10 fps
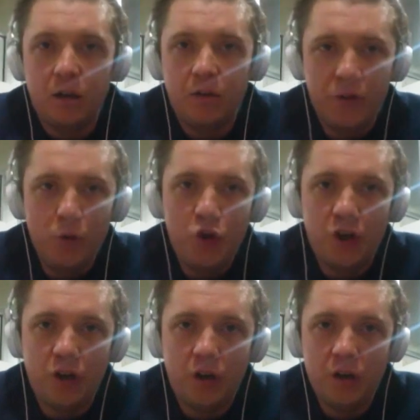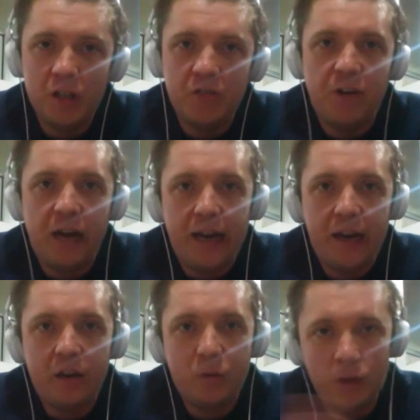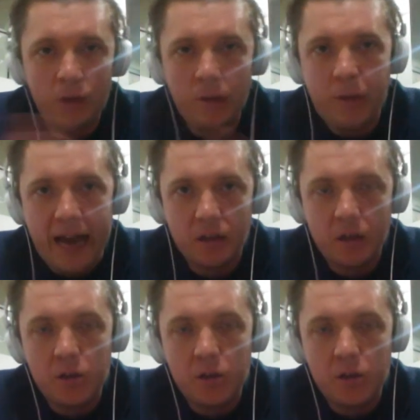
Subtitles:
Future is fighting with the past.